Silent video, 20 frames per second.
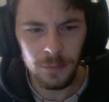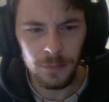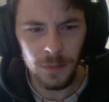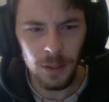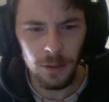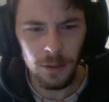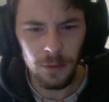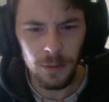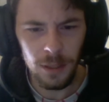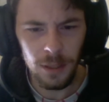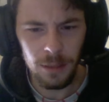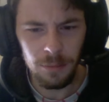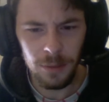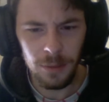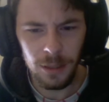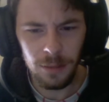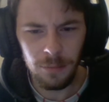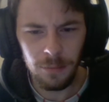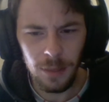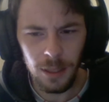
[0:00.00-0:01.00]
No way,
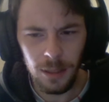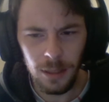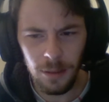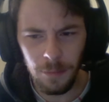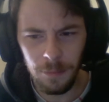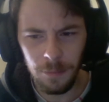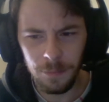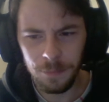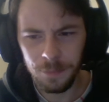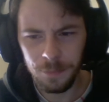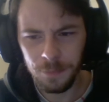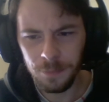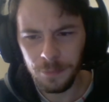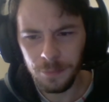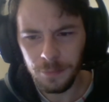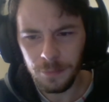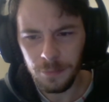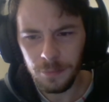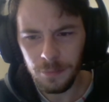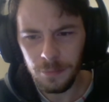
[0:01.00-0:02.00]
Big Mom.
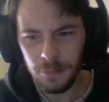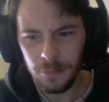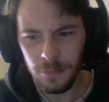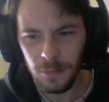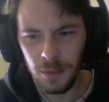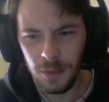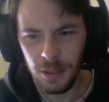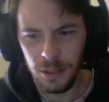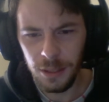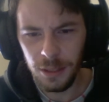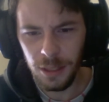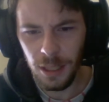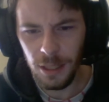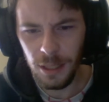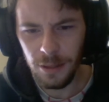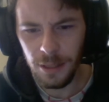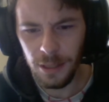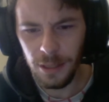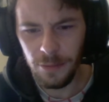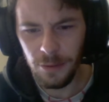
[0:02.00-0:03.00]
She's
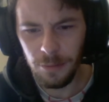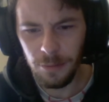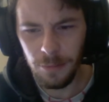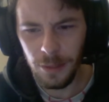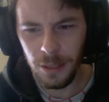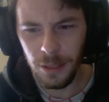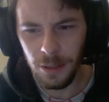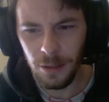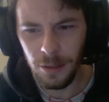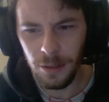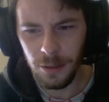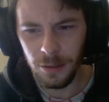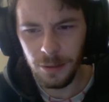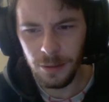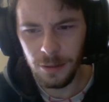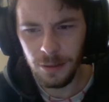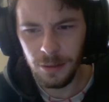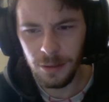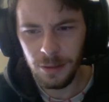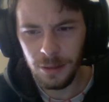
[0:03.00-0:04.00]
gotten even bigger.
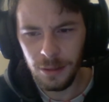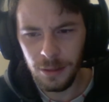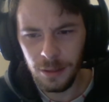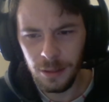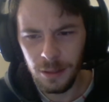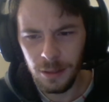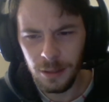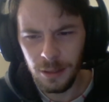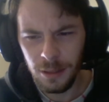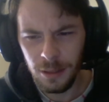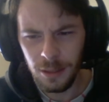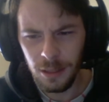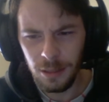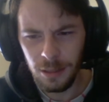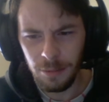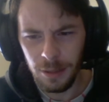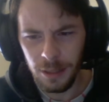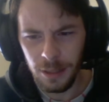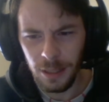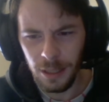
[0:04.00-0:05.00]
It's
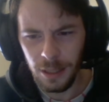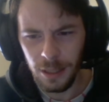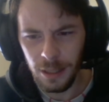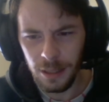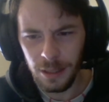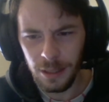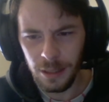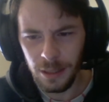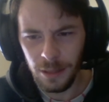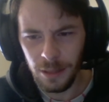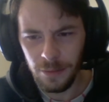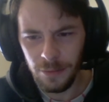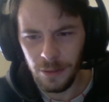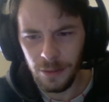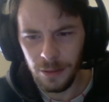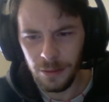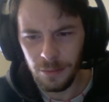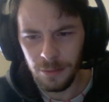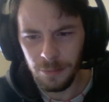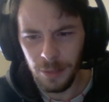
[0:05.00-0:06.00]
been decades since I
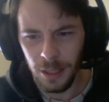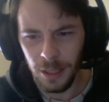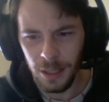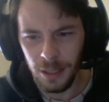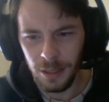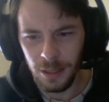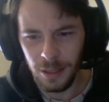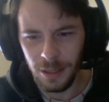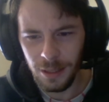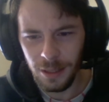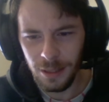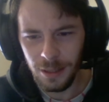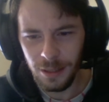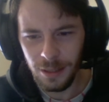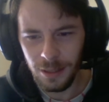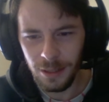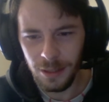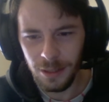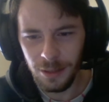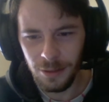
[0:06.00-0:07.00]
felt pain like
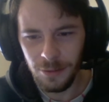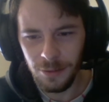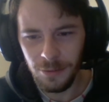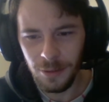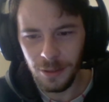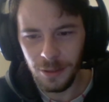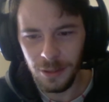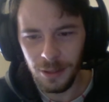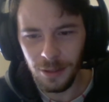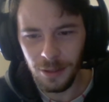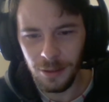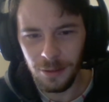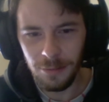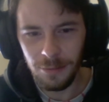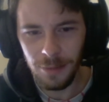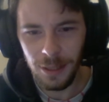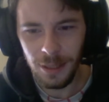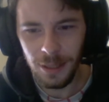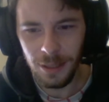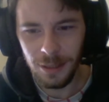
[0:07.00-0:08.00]
this. You runs aren't
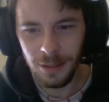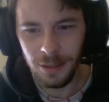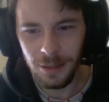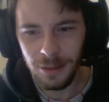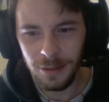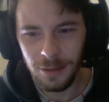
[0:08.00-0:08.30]
bad.